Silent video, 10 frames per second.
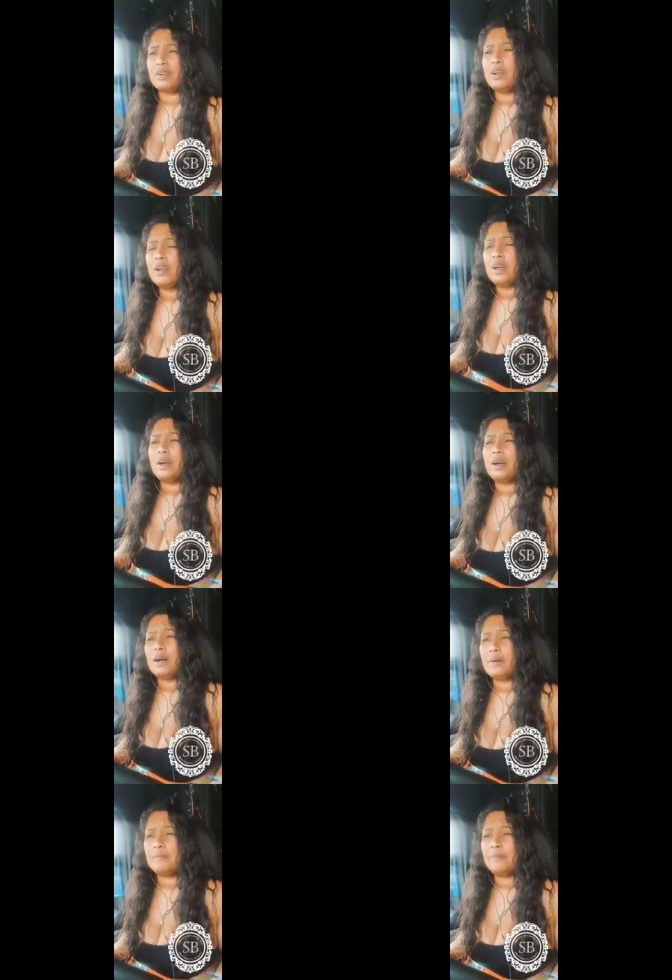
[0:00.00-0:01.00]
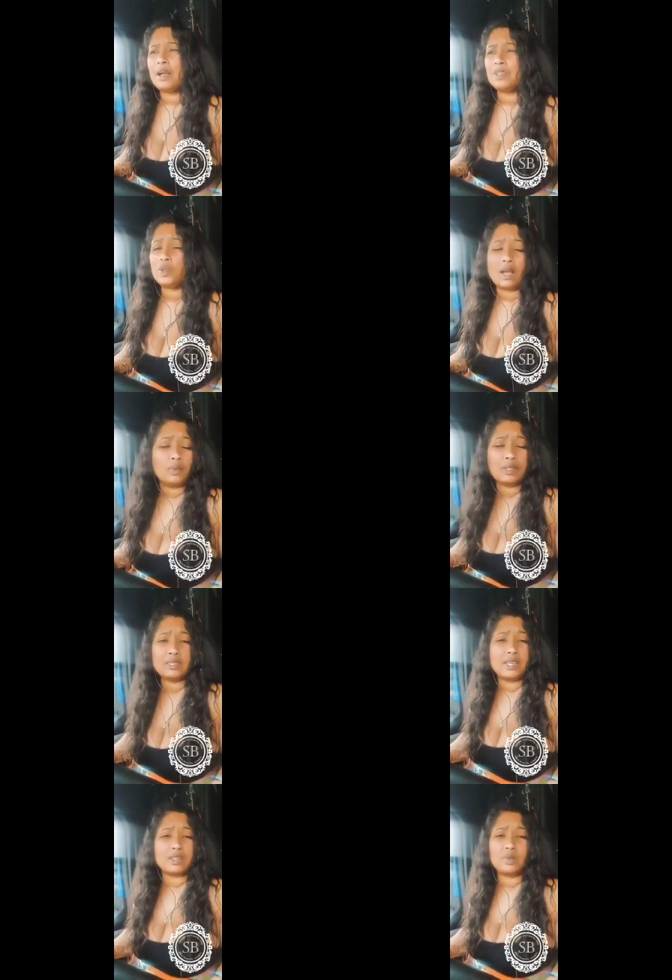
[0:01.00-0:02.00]
So I wouldn't take the wheelchair service for
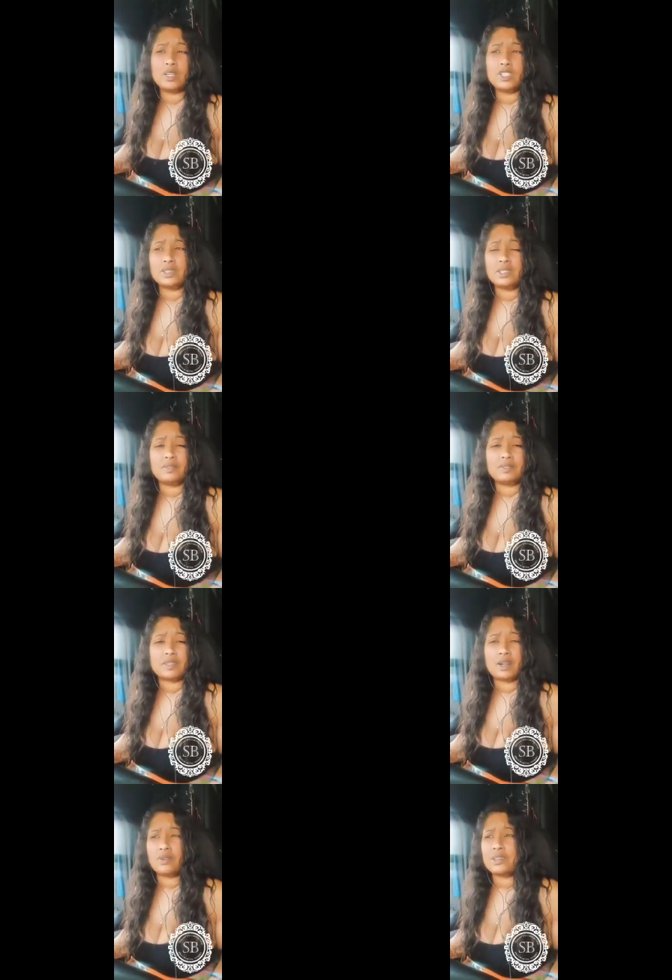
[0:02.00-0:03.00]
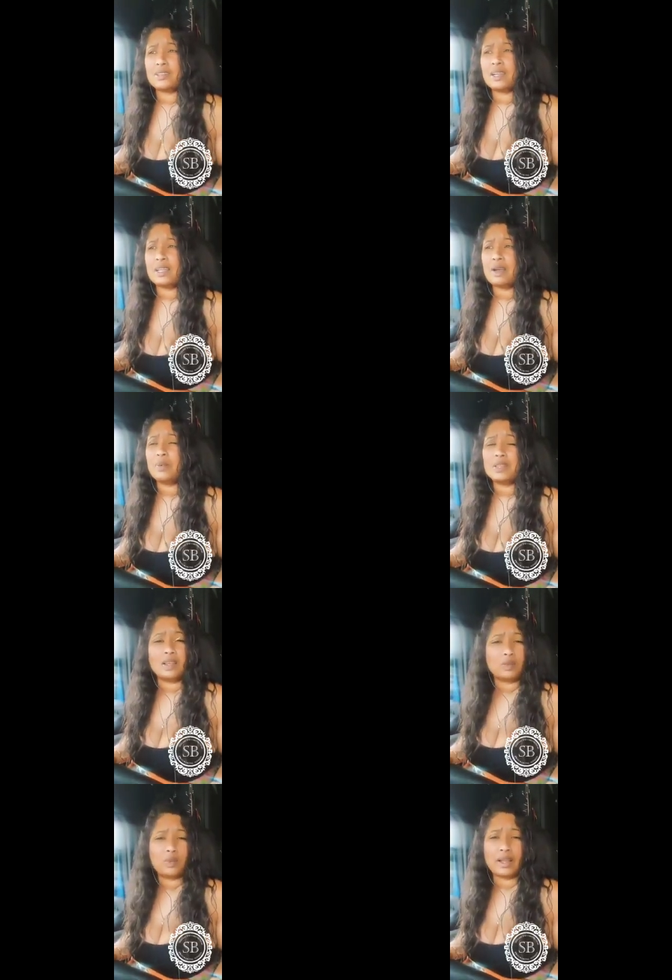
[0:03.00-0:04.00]
that reason, and I would not wear anything under
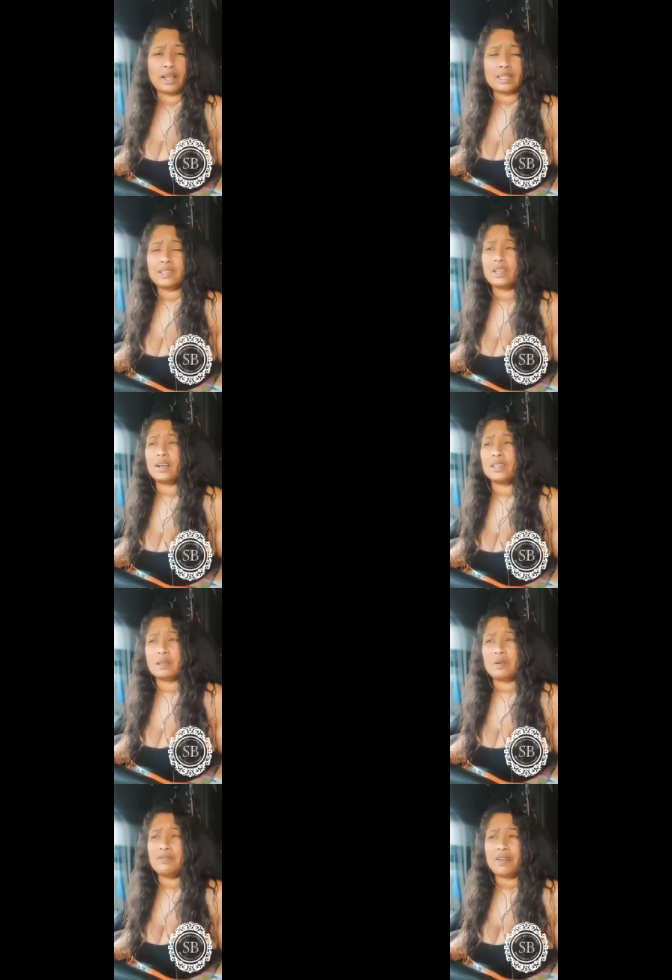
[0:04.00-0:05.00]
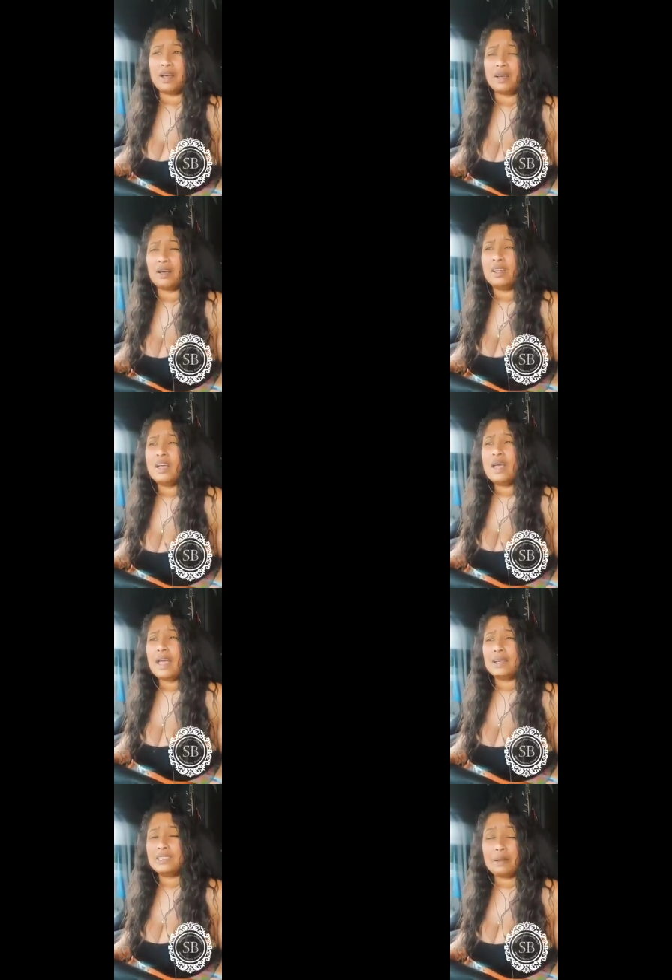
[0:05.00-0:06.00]
my faja except the faja
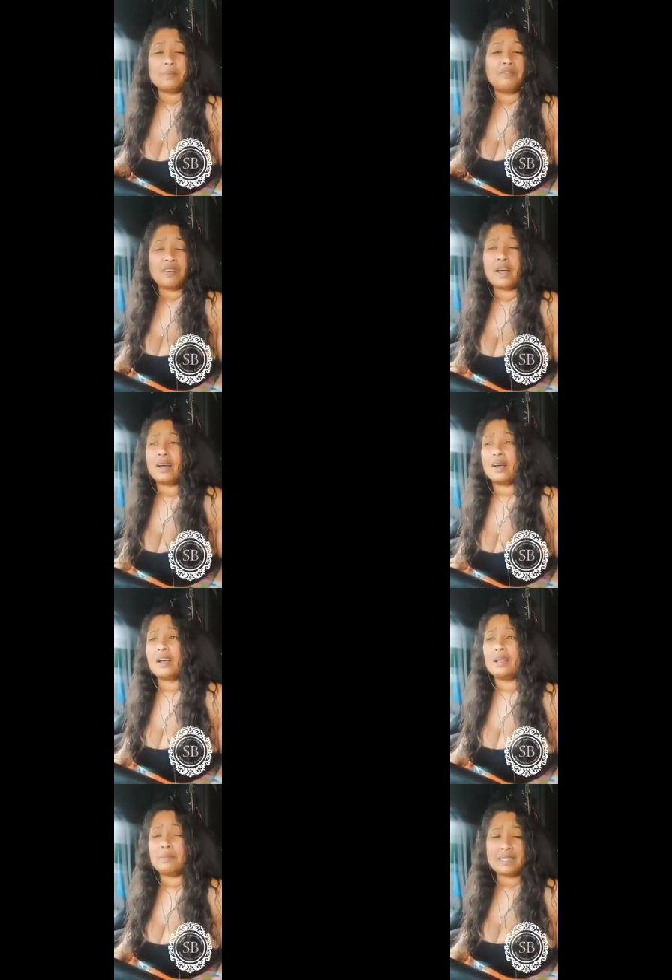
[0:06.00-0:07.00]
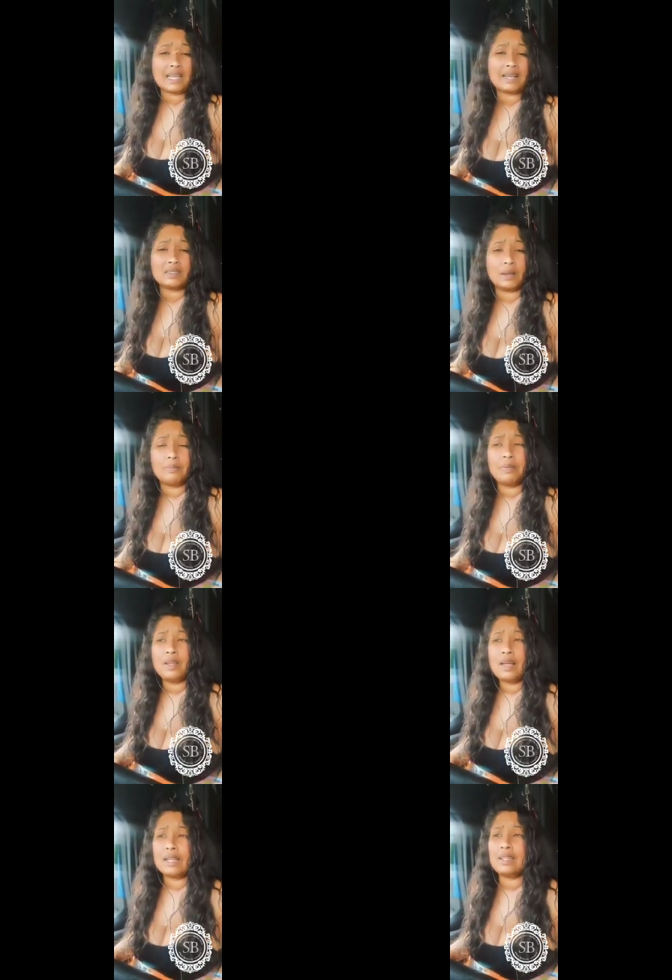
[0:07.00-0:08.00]
and my tank top. And then when you get
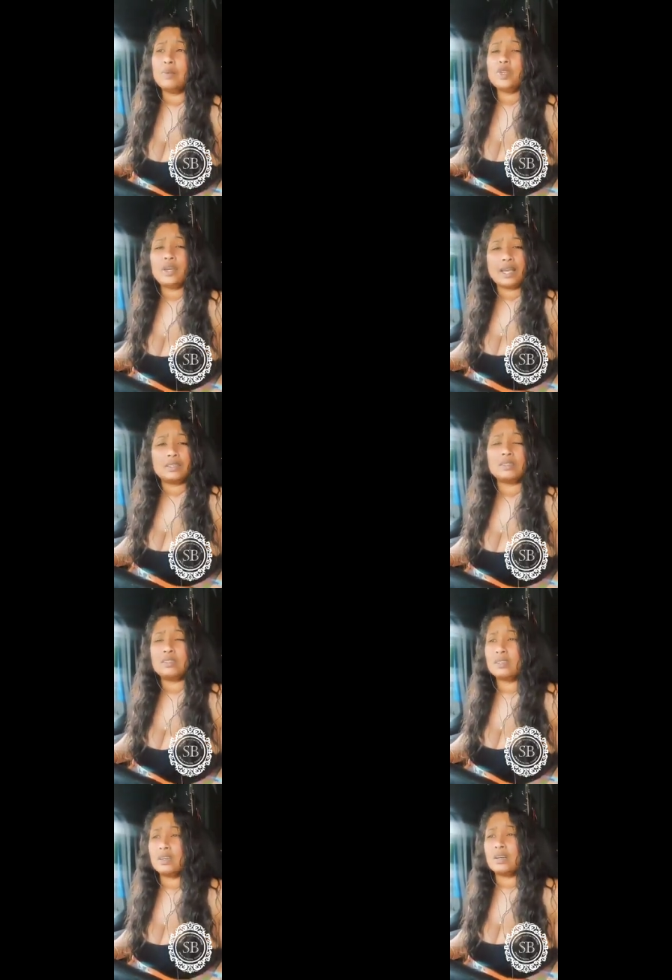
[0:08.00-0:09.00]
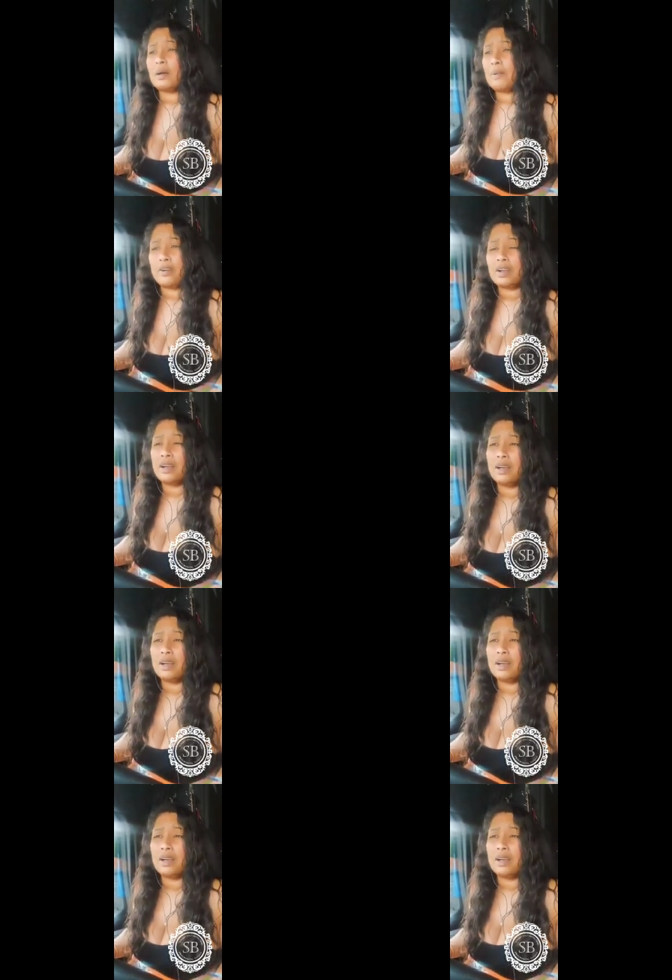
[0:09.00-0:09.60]
to America, if you have some